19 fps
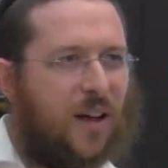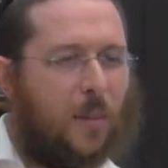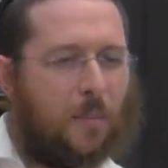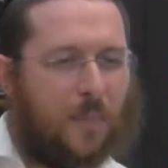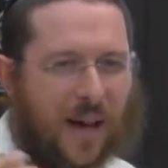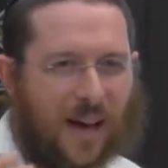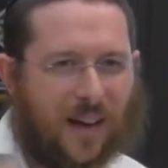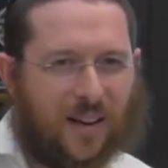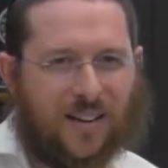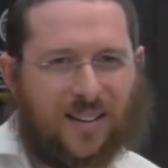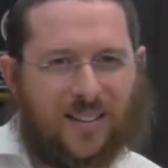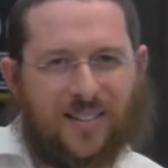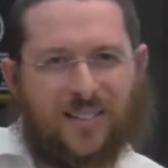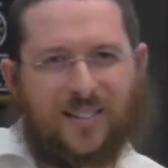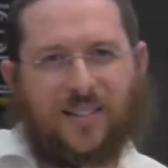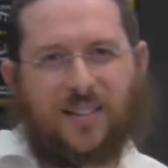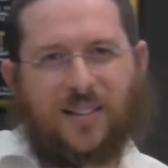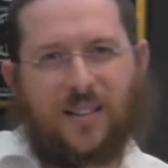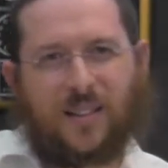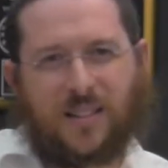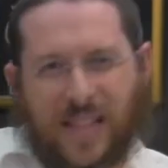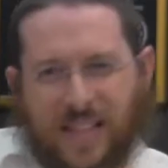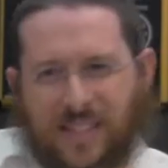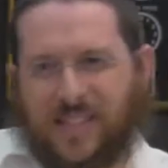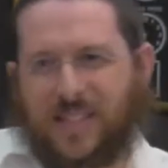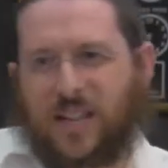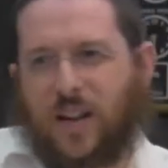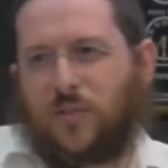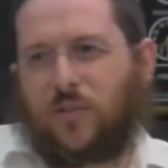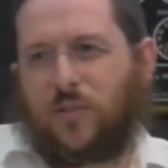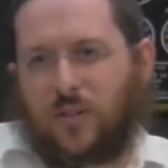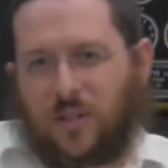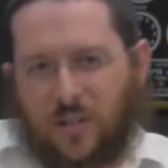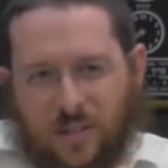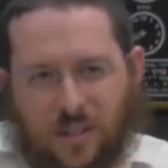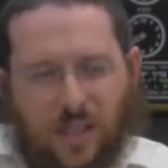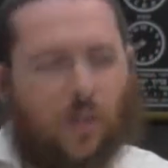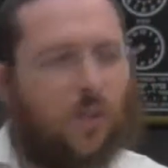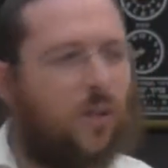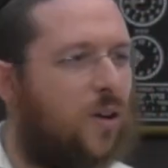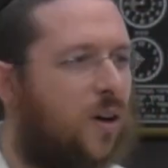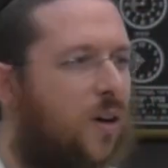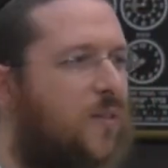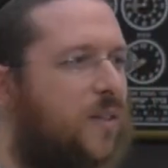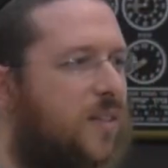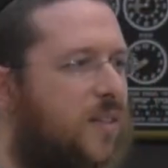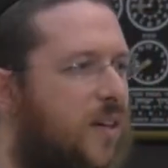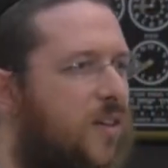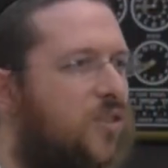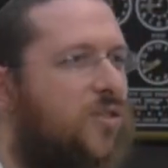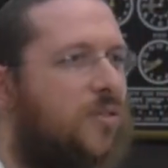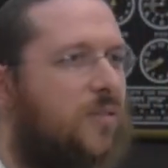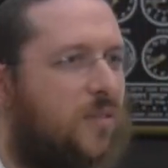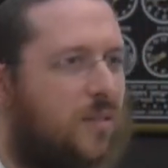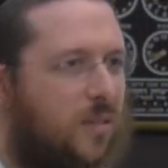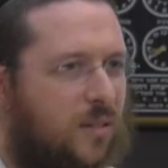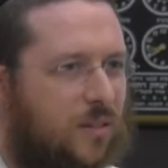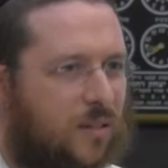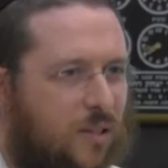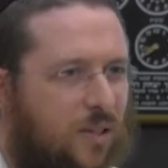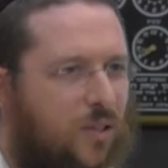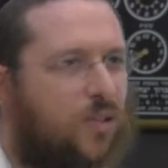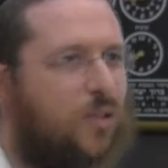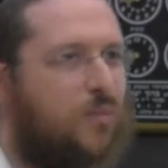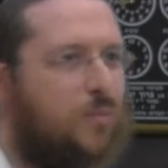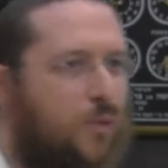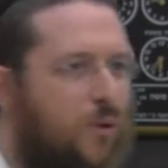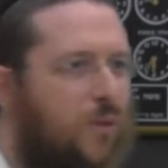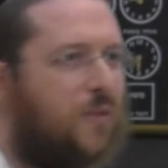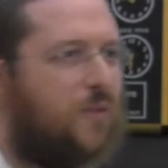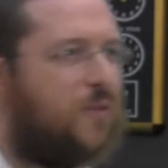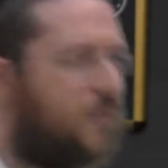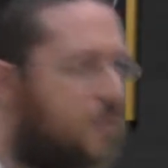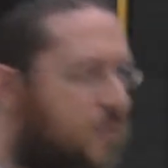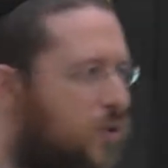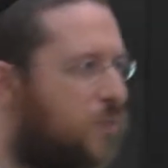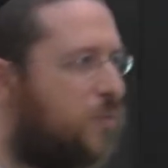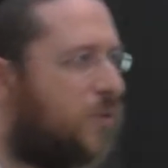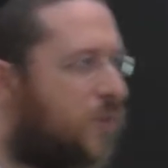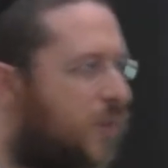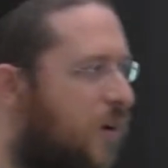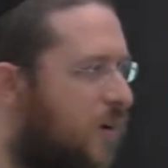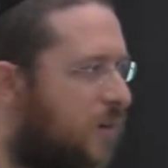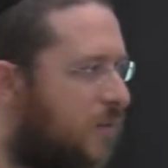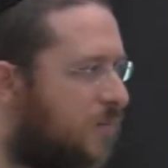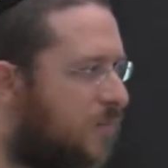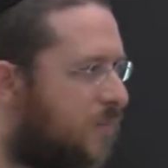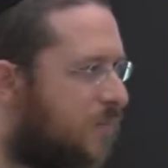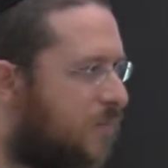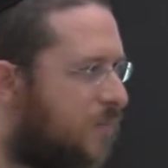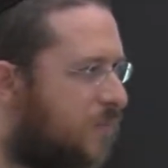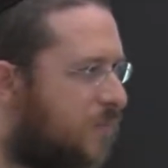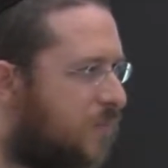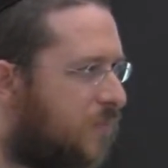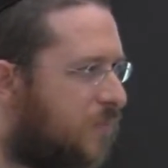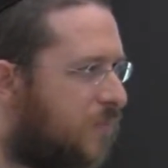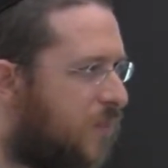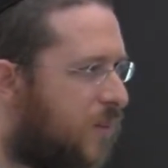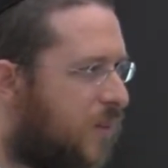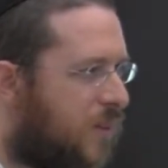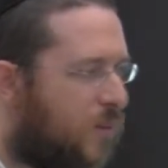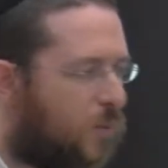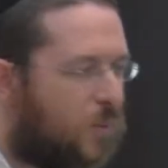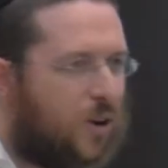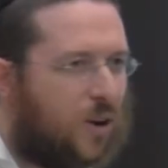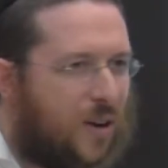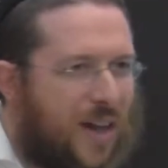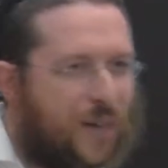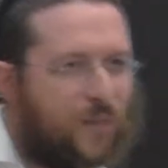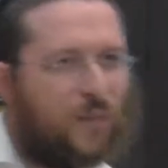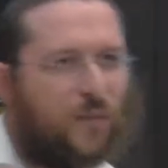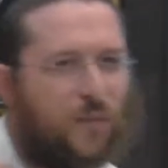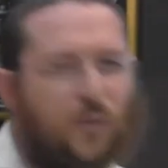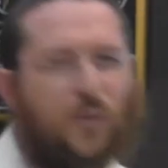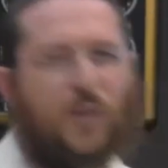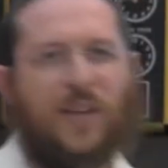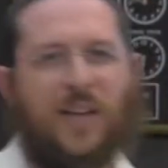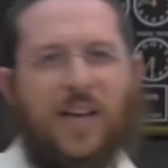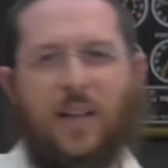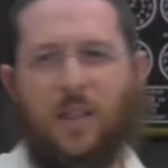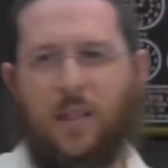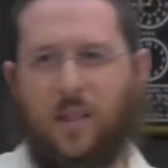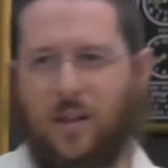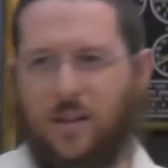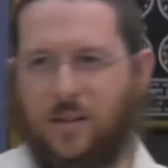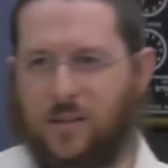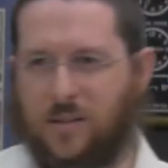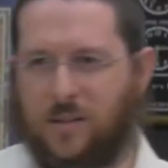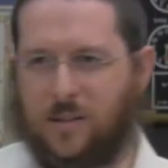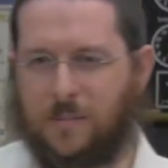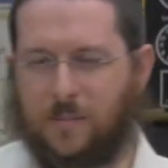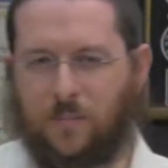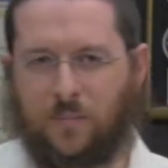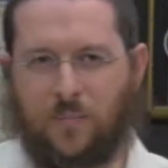about it, that's enough to continue the conversation, to, to, to, move, to move on. We don't have to fully get things.